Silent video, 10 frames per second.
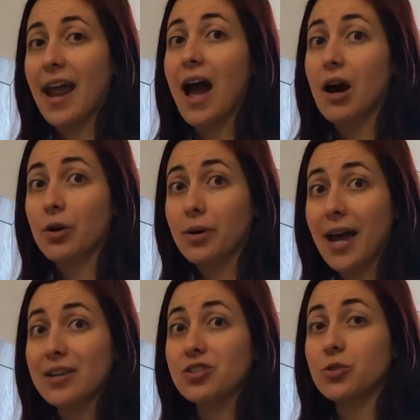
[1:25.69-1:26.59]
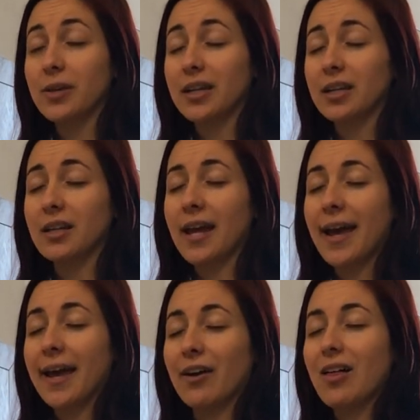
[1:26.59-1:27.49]
Now, as you
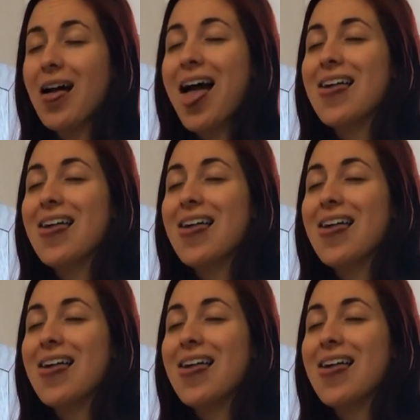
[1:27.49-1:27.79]
inhale,